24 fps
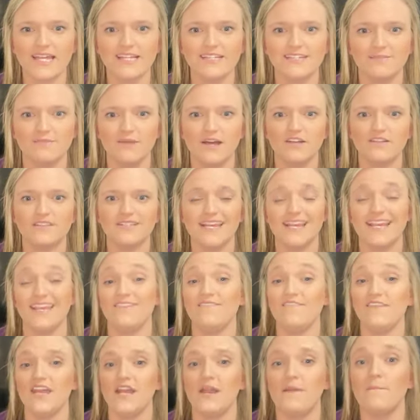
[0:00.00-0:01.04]
It smells
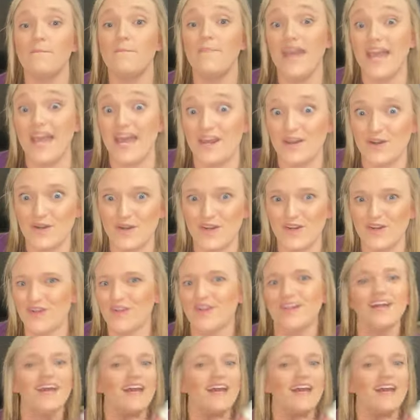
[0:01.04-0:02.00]
even better.